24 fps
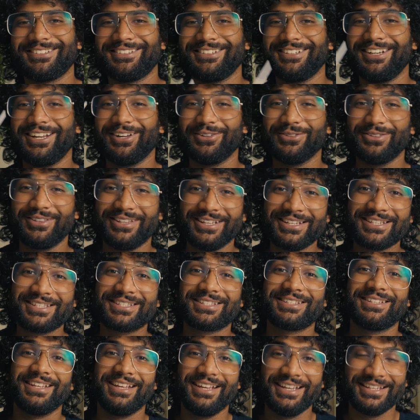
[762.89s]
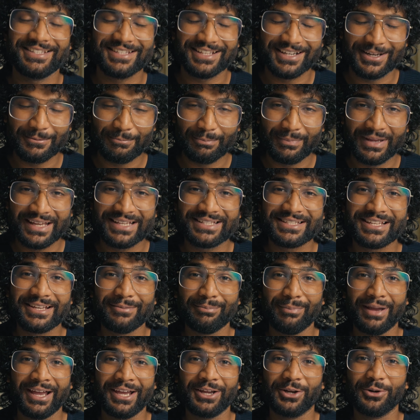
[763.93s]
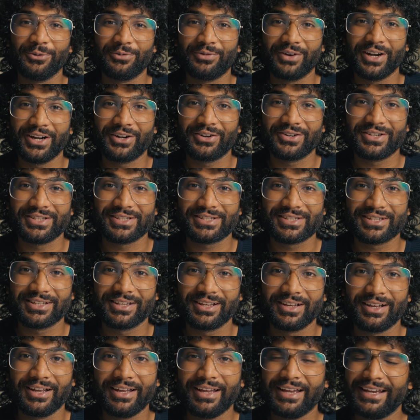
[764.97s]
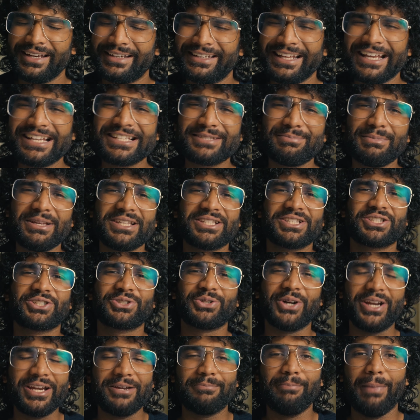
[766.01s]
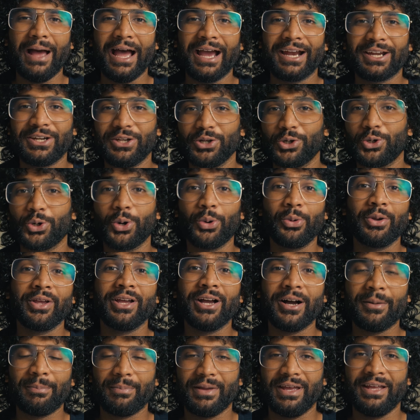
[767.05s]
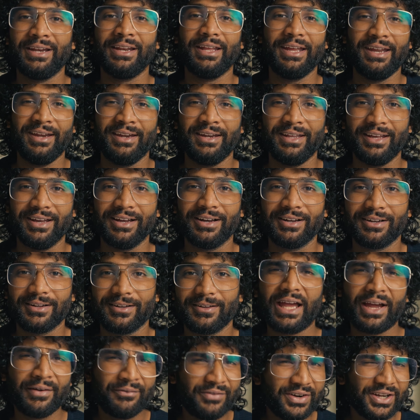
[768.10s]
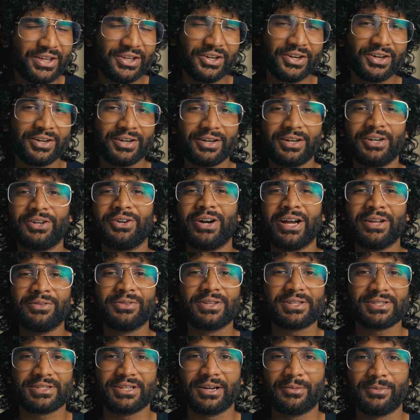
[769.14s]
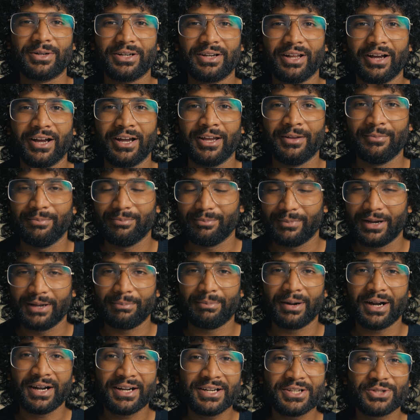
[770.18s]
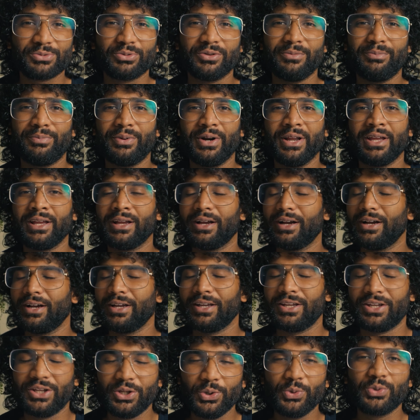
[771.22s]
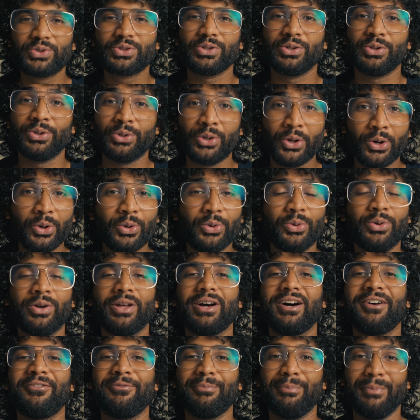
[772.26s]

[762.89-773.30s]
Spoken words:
Now this is an amazing mango fragrance. It takes me straight back to growing up in India. Every year around the summertime, my parents would bring a huge load of